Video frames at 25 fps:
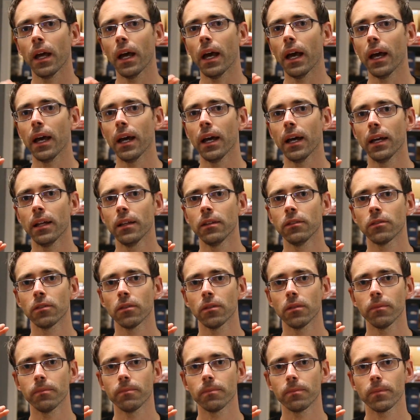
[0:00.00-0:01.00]
and
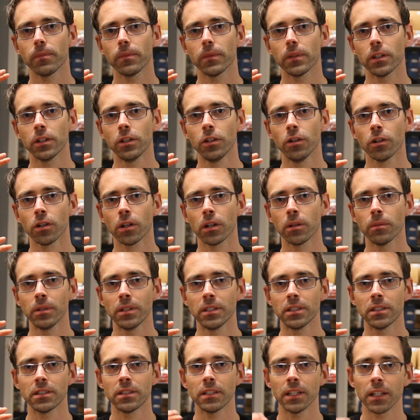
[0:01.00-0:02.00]
you're going to be
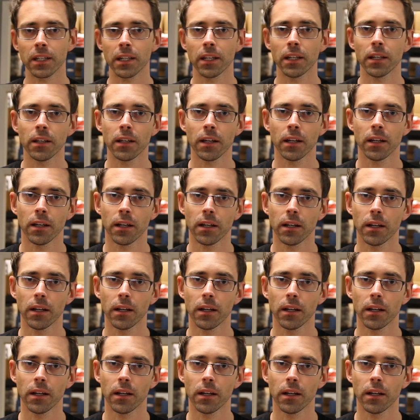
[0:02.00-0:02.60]
sticking